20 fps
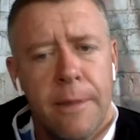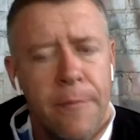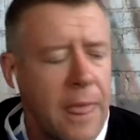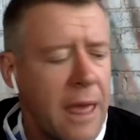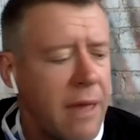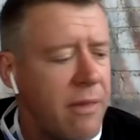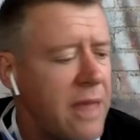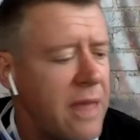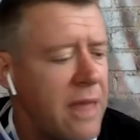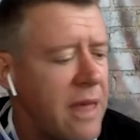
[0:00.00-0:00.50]

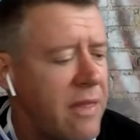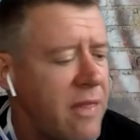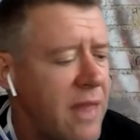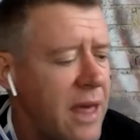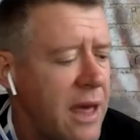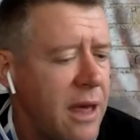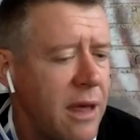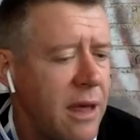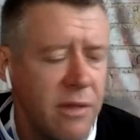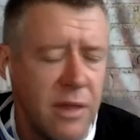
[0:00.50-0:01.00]
And then
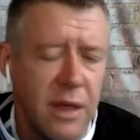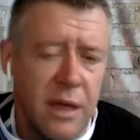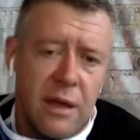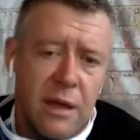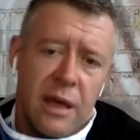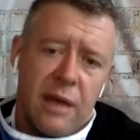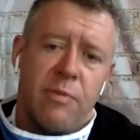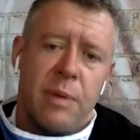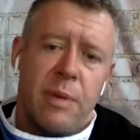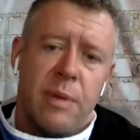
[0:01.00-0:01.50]

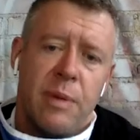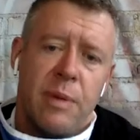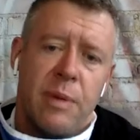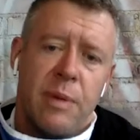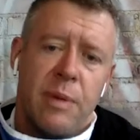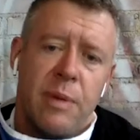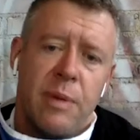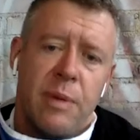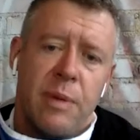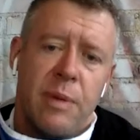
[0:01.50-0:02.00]
if people
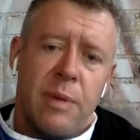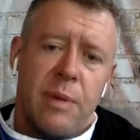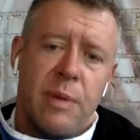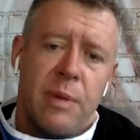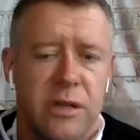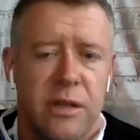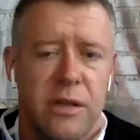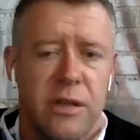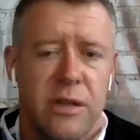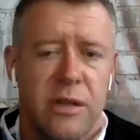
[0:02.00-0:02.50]
want to
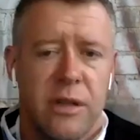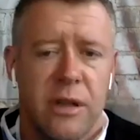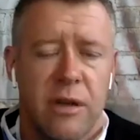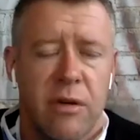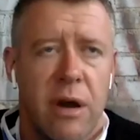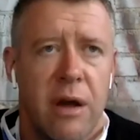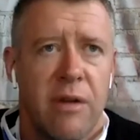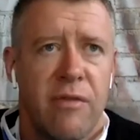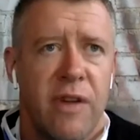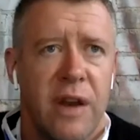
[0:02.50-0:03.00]
donate to the
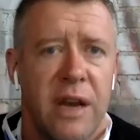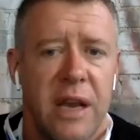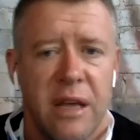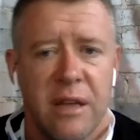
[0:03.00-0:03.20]
crowdfunding,